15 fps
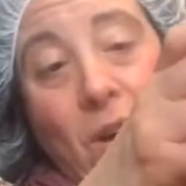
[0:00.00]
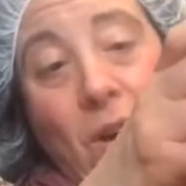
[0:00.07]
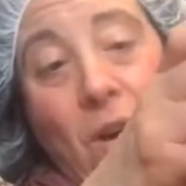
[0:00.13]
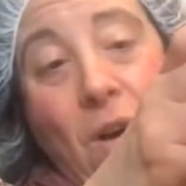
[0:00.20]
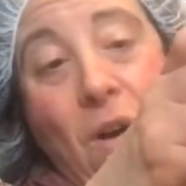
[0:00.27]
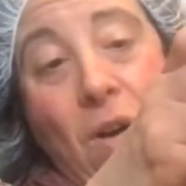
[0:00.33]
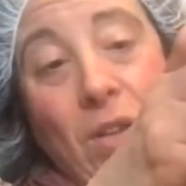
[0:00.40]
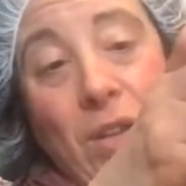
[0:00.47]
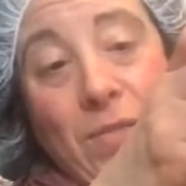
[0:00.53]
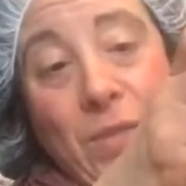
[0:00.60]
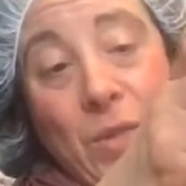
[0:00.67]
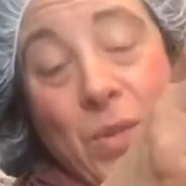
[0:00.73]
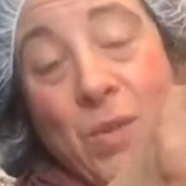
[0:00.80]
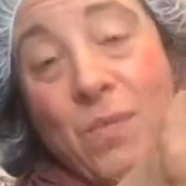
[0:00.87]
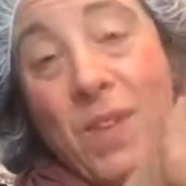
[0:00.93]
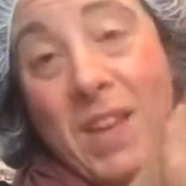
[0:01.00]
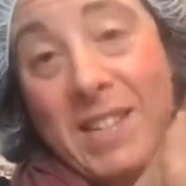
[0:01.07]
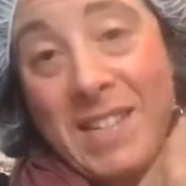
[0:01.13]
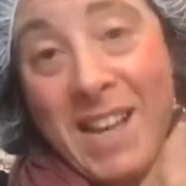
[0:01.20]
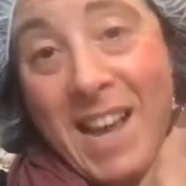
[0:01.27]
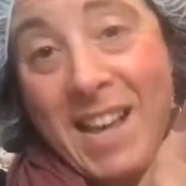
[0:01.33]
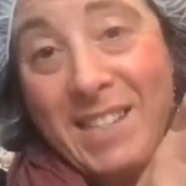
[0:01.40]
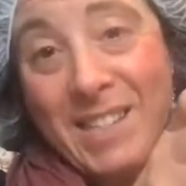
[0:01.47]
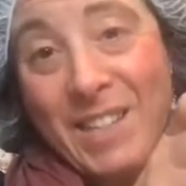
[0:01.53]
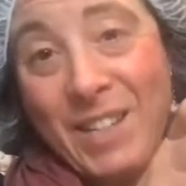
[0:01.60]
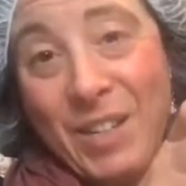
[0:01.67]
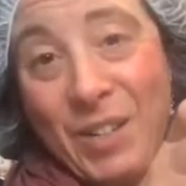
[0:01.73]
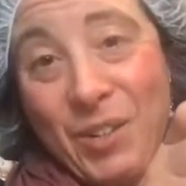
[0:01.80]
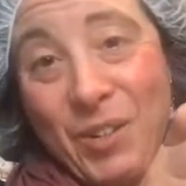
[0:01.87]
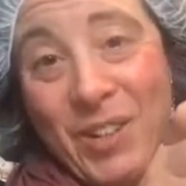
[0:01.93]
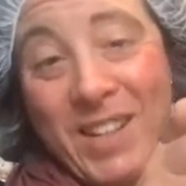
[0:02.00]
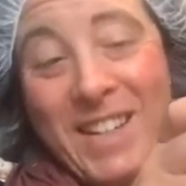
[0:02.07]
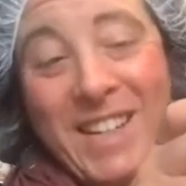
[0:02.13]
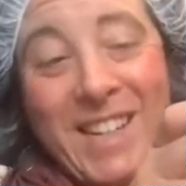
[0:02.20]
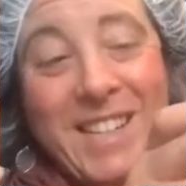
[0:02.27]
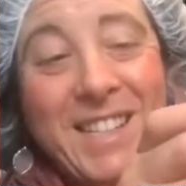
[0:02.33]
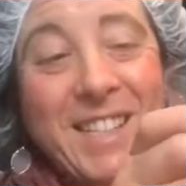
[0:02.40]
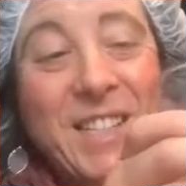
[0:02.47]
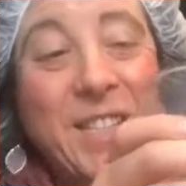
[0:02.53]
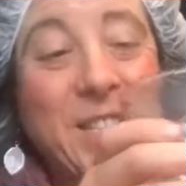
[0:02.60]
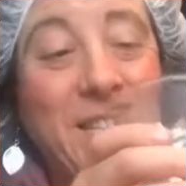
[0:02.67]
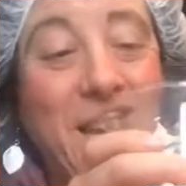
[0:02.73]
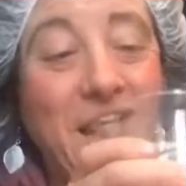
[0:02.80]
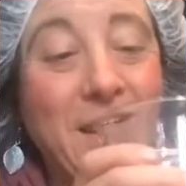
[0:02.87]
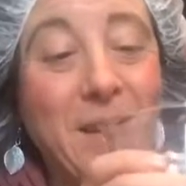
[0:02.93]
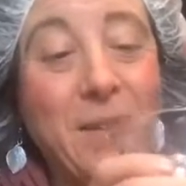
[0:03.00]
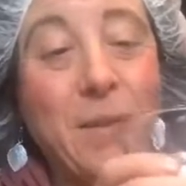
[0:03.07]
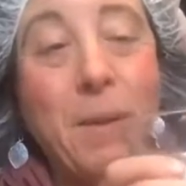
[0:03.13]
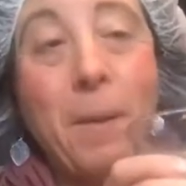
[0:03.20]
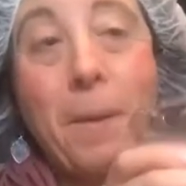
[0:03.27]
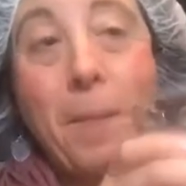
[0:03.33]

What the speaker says: all of those fantastic ingredients get